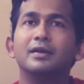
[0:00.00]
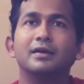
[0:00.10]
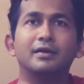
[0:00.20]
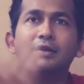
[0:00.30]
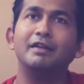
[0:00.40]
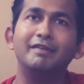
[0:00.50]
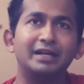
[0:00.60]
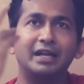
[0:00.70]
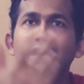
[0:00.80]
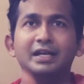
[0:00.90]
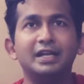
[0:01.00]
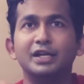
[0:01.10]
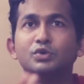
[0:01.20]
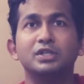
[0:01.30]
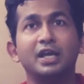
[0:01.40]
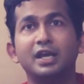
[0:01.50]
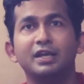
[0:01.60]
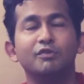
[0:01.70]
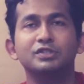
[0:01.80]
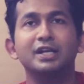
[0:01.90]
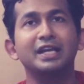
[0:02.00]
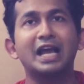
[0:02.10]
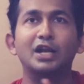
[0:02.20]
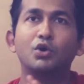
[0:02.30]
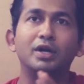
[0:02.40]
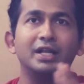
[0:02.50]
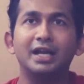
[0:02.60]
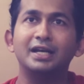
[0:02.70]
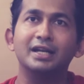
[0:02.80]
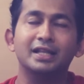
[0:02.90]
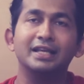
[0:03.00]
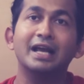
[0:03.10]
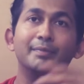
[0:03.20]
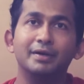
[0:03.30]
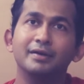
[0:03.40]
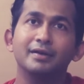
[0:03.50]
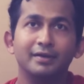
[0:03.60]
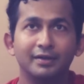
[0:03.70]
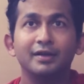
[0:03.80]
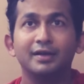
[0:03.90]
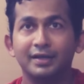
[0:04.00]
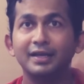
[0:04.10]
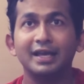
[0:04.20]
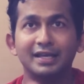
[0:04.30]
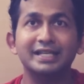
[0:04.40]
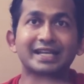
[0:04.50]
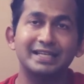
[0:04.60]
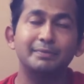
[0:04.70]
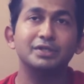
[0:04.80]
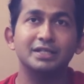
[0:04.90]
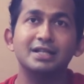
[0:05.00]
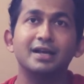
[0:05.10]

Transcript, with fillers: uh, living till eighty, and you say, hey, he was drinking alcohol till eighty, nothing happened. Hey, he's an exception, he's